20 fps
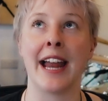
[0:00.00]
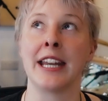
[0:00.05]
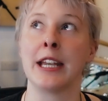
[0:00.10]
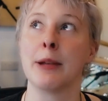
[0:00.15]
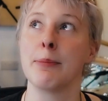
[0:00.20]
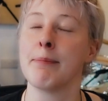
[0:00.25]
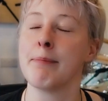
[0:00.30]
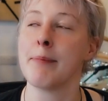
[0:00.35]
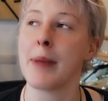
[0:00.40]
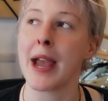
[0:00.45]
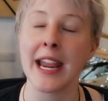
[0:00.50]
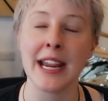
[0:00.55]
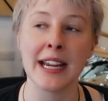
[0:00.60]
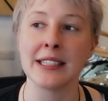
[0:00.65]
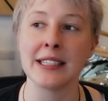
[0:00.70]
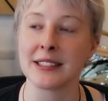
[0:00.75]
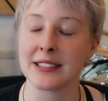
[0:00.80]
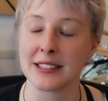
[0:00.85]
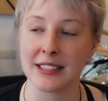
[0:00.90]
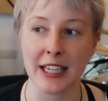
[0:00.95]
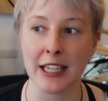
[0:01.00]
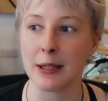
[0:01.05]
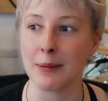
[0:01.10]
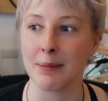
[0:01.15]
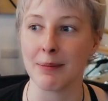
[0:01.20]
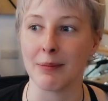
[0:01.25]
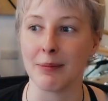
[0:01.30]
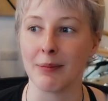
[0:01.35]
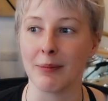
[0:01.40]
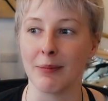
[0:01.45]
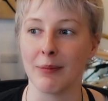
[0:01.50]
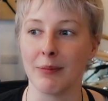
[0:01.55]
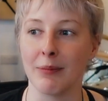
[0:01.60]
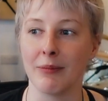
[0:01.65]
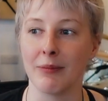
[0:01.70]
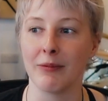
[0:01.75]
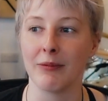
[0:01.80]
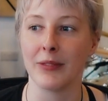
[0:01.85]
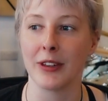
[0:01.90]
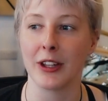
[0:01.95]
And it may seem,
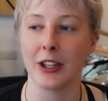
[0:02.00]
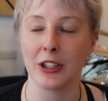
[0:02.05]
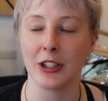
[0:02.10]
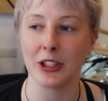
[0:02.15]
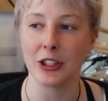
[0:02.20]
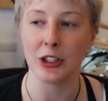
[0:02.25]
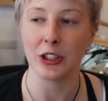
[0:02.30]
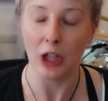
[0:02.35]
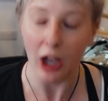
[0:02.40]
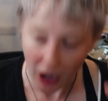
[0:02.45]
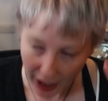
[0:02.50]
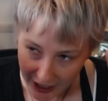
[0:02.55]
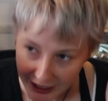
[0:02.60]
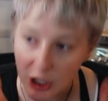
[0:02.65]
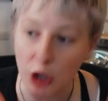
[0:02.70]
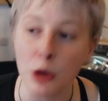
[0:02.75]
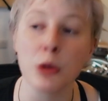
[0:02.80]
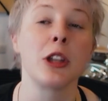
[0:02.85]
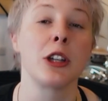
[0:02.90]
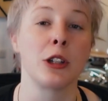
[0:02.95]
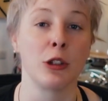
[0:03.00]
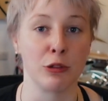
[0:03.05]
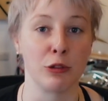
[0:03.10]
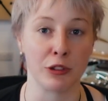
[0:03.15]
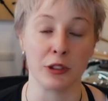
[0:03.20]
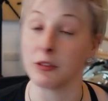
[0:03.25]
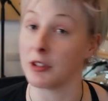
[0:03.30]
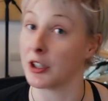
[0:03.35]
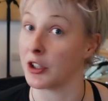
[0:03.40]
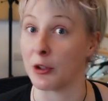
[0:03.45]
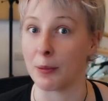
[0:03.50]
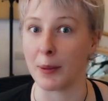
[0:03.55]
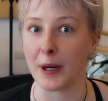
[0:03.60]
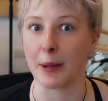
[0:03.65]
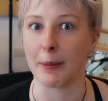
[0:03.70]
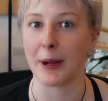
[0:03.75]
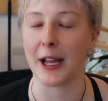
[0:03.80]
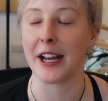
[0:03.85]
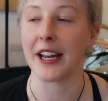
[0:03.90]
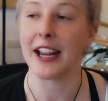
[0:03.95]
I know that you'll feel
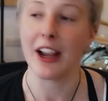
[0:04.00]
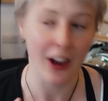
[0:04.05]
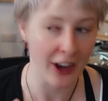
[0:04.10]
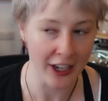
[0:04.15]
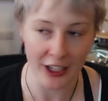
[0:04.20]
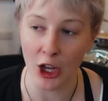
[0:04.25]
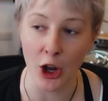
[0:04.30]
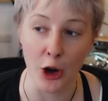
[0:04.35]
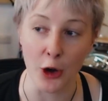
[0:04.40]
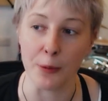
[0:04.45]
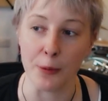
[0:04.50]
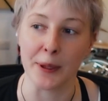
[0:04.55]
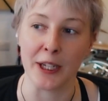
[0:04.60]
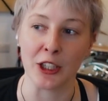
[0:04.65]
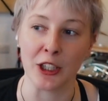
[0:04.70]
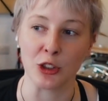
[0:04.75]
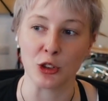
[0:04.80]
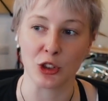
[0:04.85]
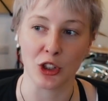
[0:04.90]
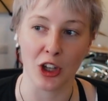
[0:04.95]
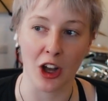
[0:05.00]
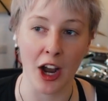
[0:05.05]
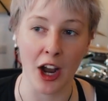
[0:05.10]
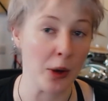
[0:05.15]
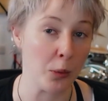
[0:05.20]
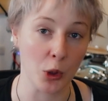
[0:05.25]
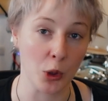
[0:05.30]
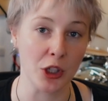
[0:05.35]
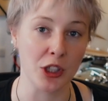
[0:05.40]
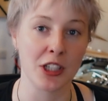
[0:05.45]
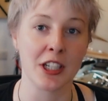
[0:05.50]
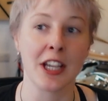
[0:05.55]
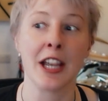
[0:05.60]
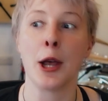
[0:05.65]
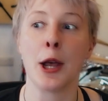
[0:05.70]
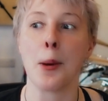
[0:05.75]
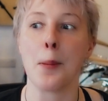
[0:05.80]
vulnerable about it. I know, because I would.